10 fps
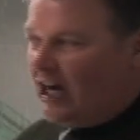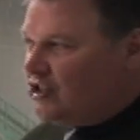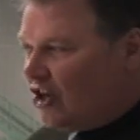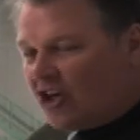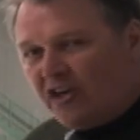A
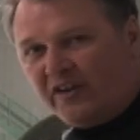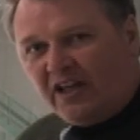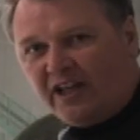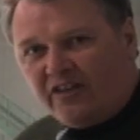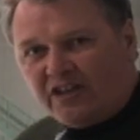dark arena
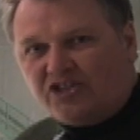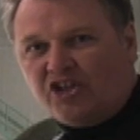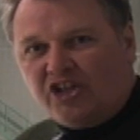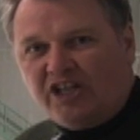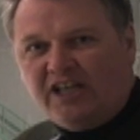like this,
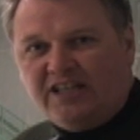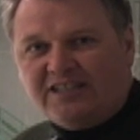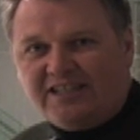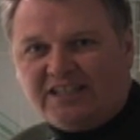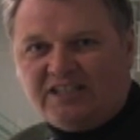you're going to need
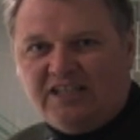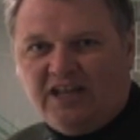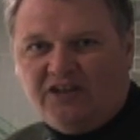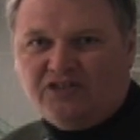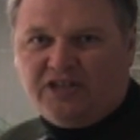
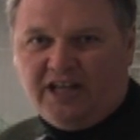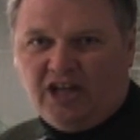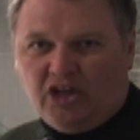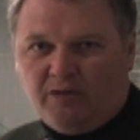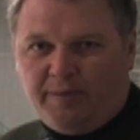1600 to
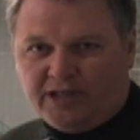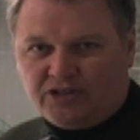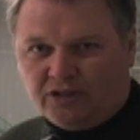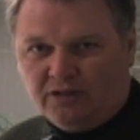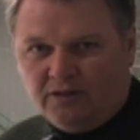get a good
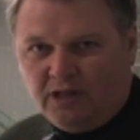picture.